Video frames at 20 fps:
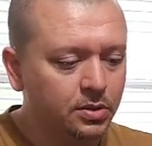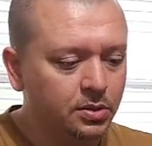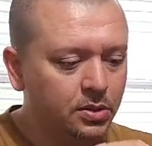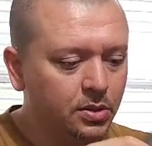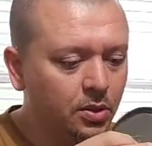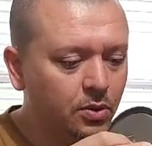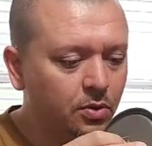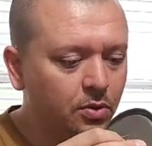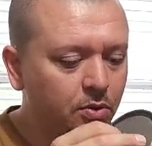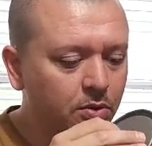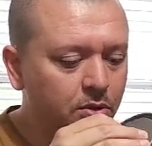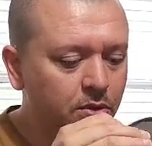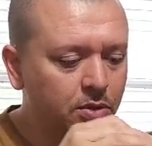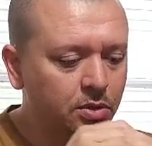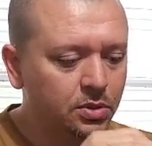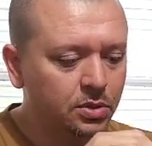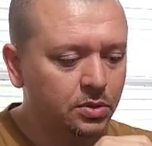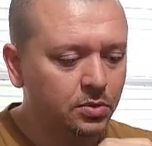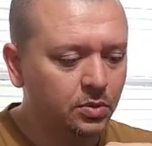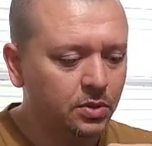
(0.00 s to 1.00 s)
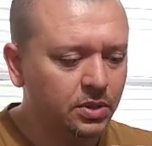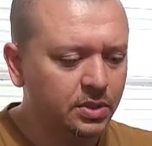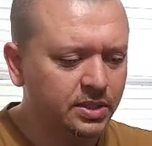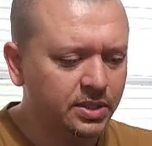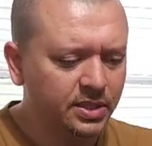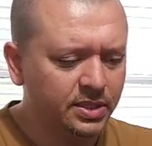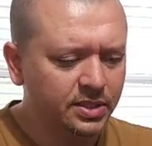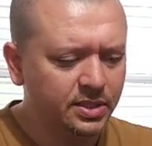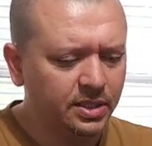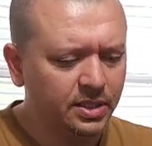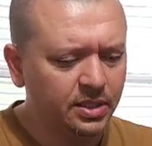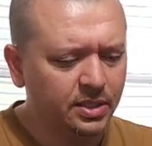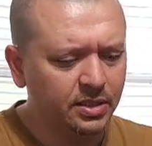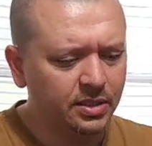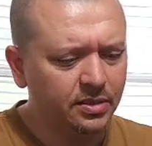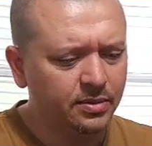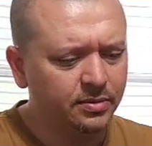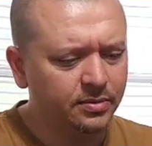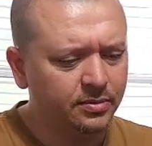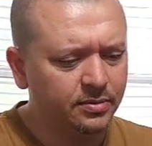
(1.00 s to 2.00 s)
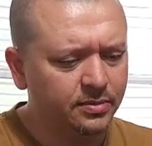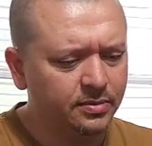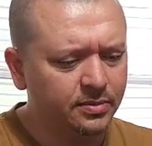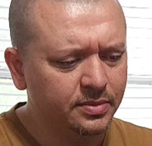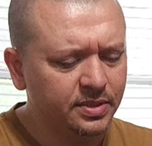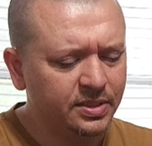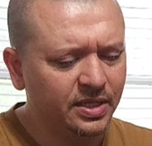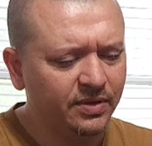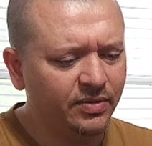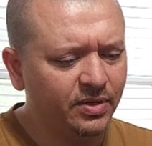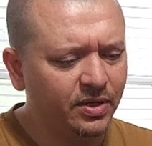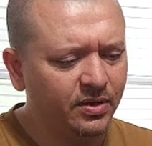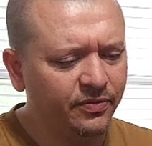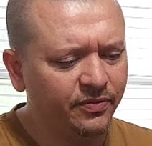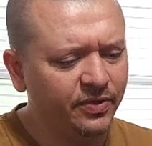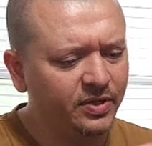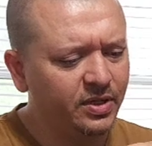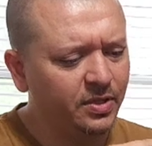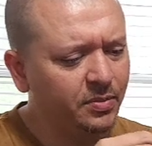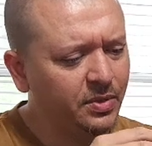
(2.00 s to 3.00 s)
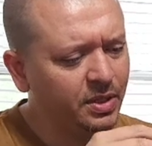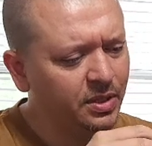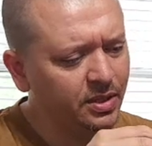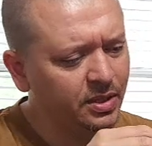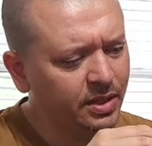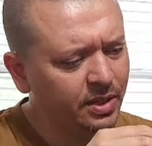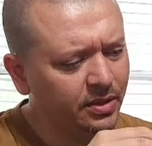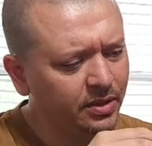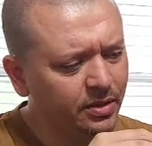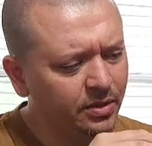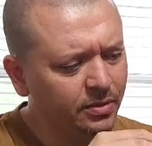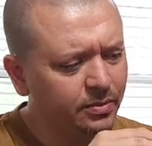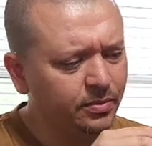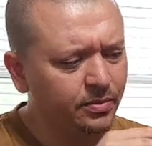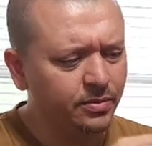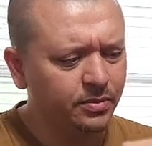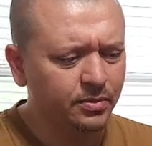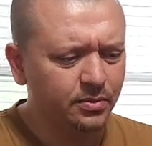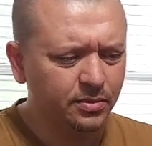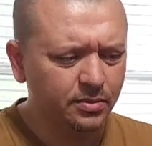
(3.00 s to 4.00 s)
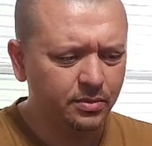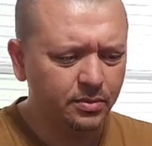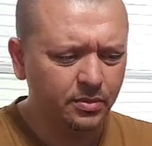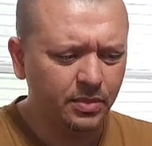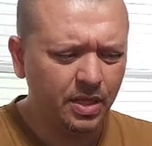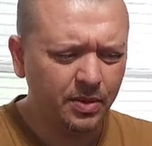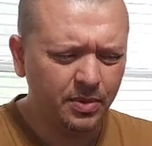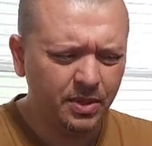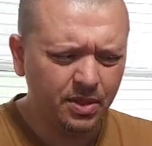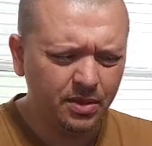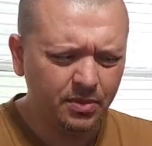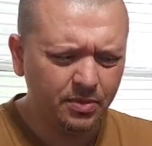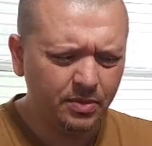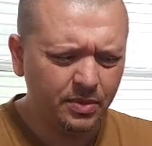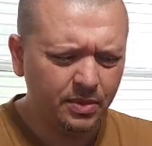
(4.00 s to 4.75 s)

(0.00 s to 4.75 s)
Tokes, what is this, the 750 milliliter, maybe?